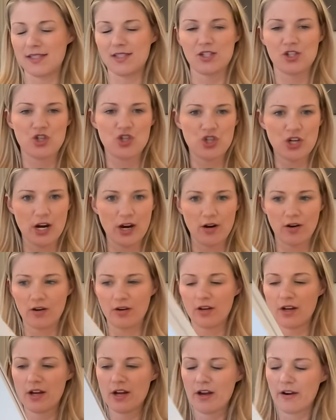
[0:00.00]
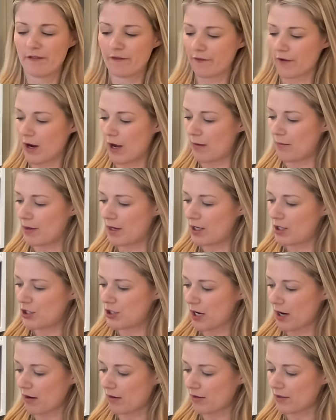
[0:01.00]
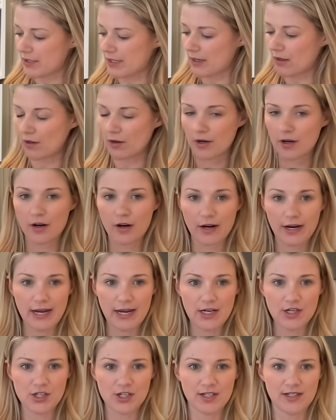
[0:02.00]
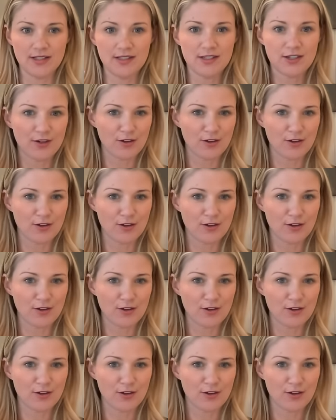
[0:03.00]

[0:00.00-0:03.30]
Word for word: This is Cheryl from Cheryl Ziegler Creations.